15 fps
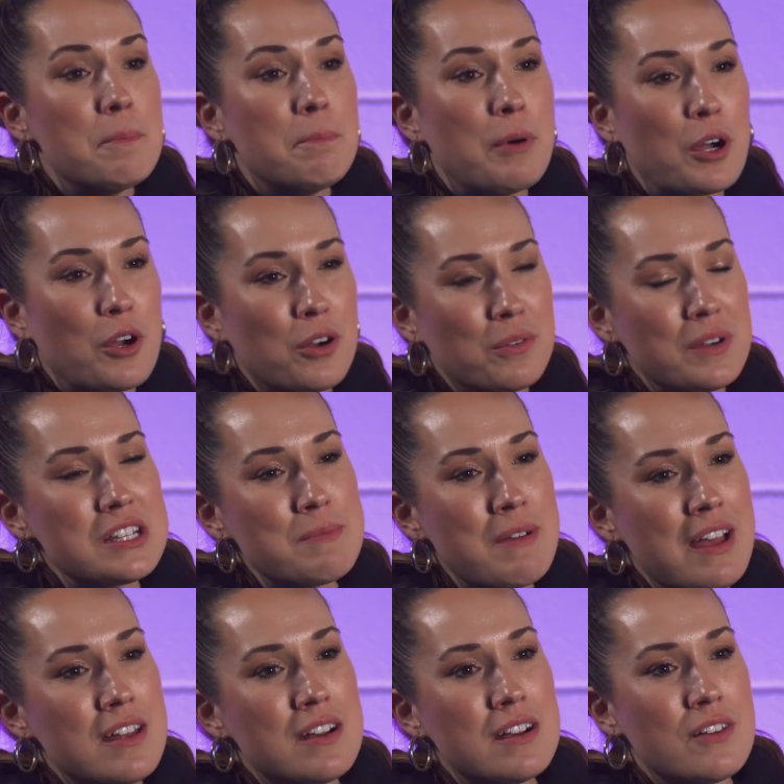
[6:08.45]
But charisma
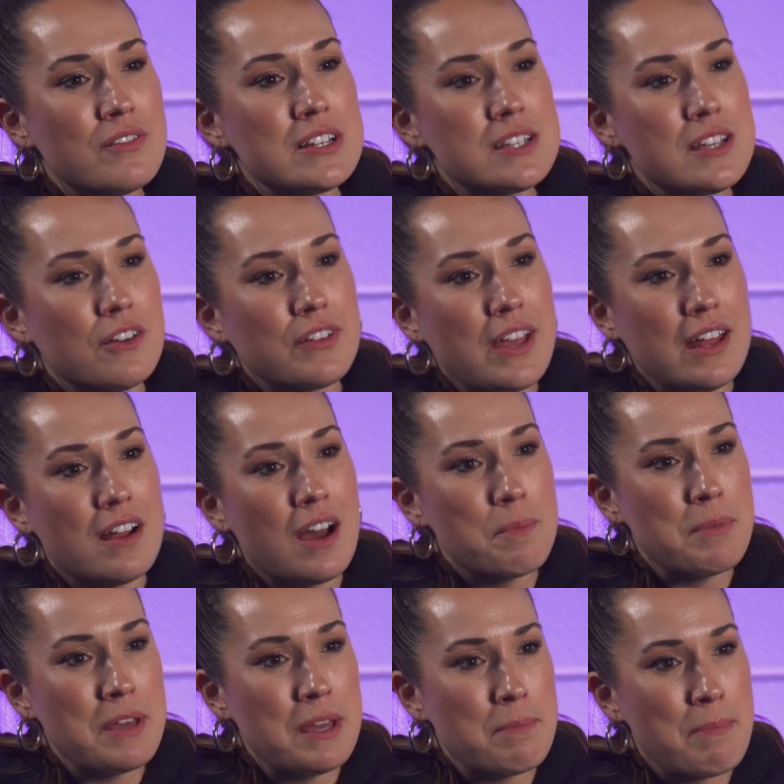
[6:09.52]
in and of itself
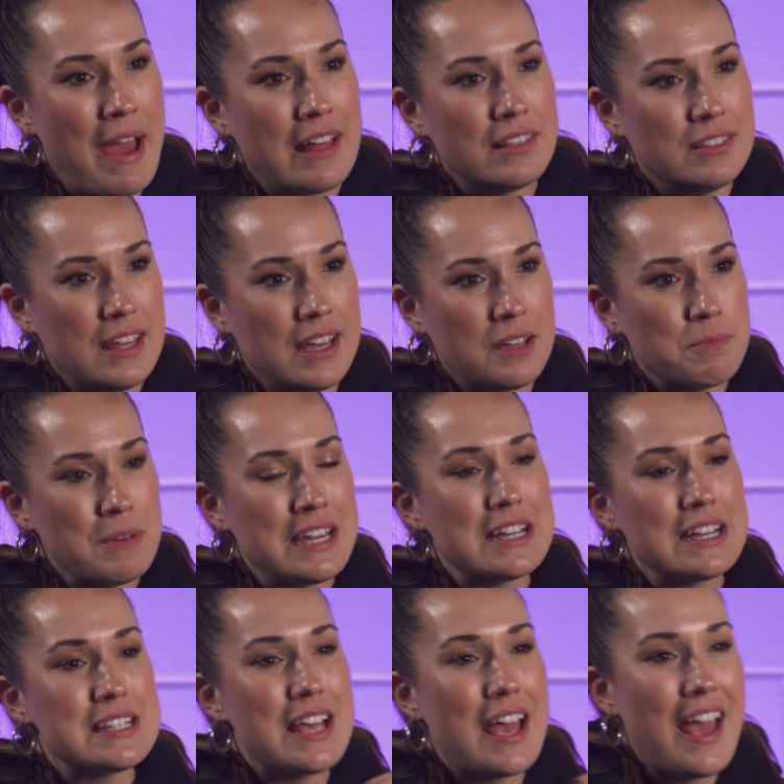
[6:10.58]
cannot be a bad thing
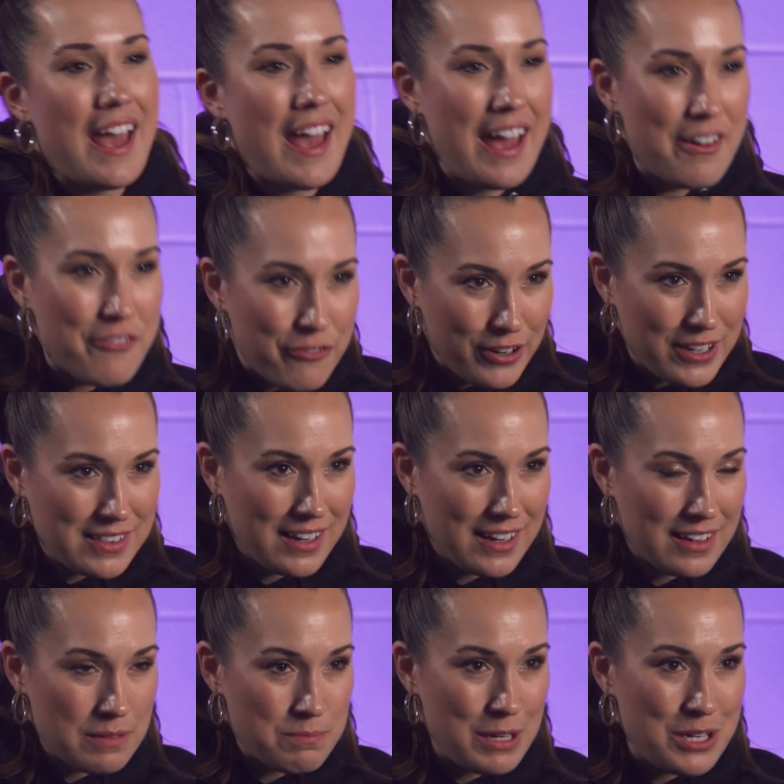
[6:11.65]
because everything
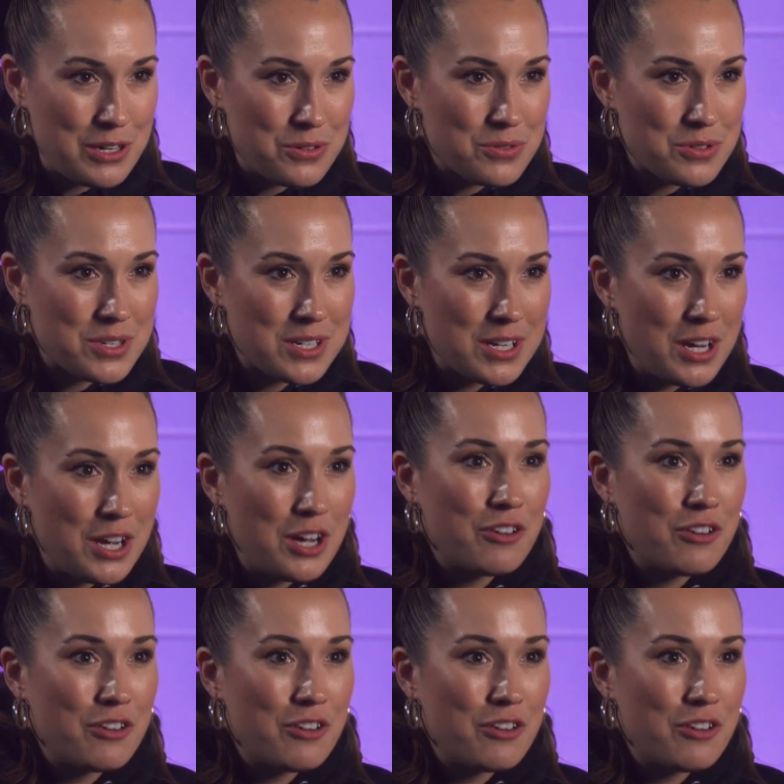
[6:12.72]
can be used